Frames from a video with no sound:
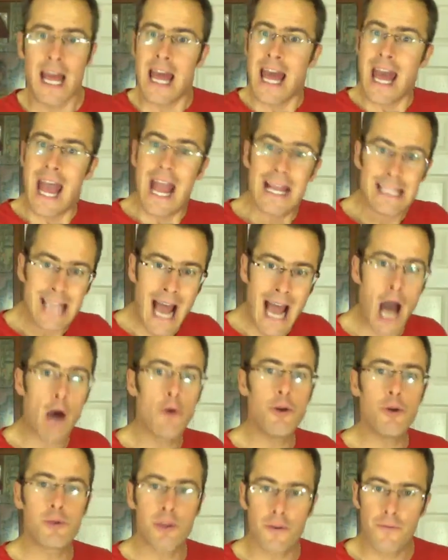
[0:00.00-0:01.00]
it's how
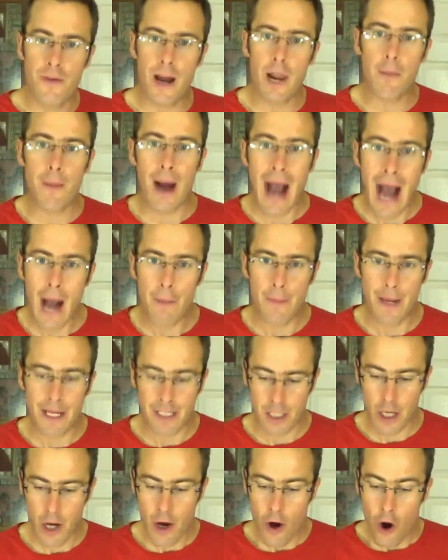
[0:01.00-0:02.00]
you develop a habit
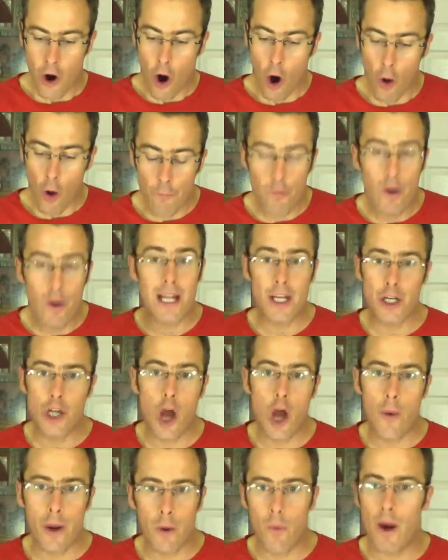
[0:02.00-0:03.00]
of really
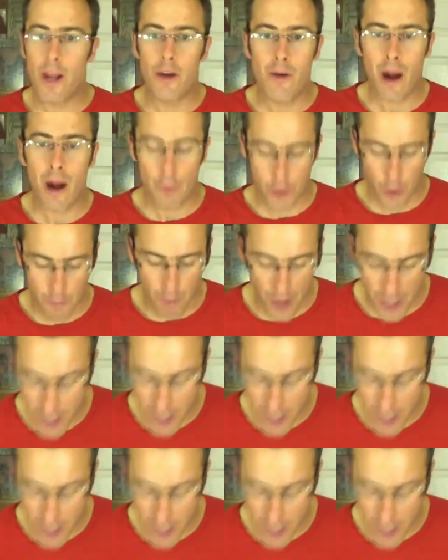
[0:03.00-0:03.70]
knowing where you're at with your money.